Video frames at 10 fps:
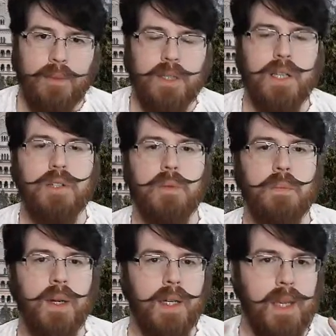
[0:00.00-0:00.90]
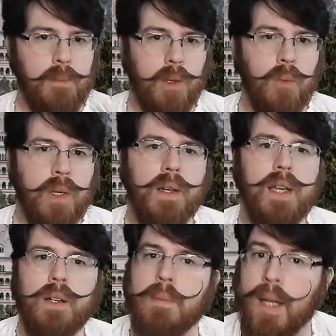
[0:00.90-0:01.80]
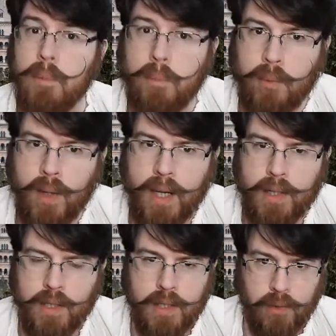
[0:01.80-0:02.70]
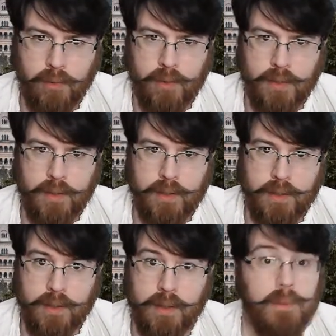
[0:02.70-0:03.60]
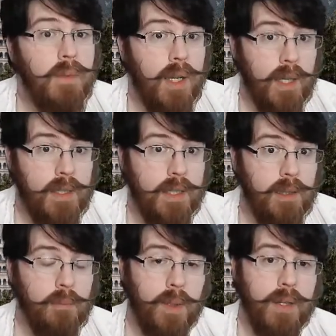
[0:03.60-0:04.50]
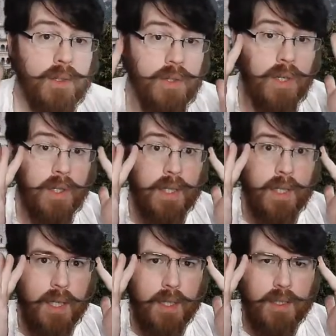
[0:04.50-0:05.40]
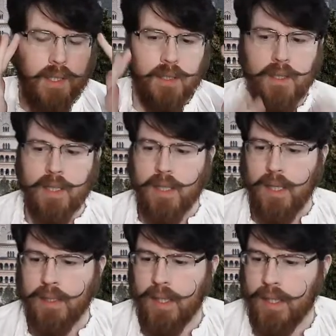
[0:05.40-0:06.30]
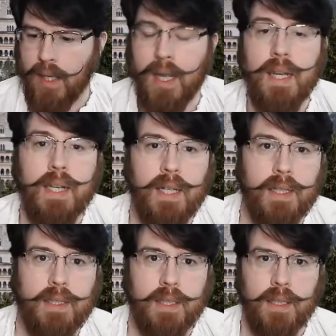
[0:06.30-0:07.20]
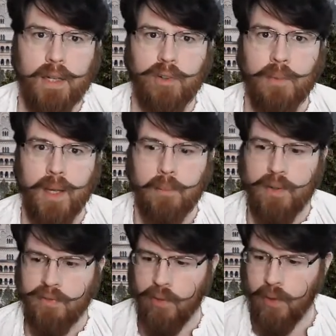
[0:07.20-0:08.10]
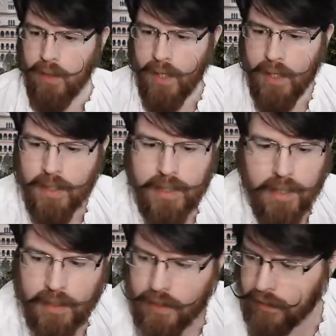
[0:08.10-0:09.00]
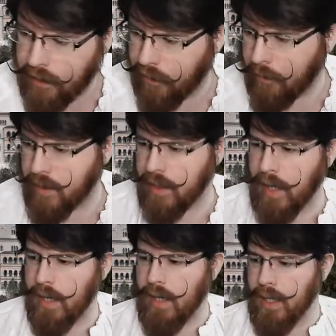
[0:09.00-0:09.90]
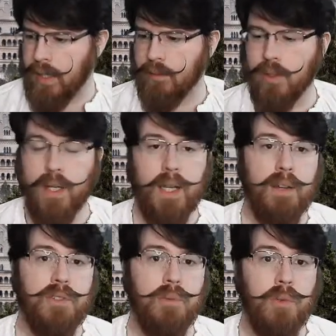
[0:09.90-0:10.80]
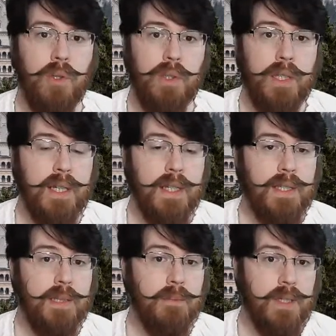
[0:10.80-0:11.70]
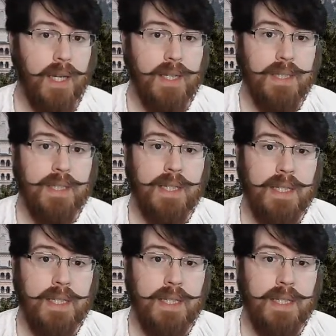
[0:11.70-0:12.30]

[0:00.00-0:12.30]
the Dungeon Barkeep, and we're here to make a brand new cocktail, brand new nerdy cocktail, unlike any cocktail ever made before. And to live up to that, I am going to have to roll some dice,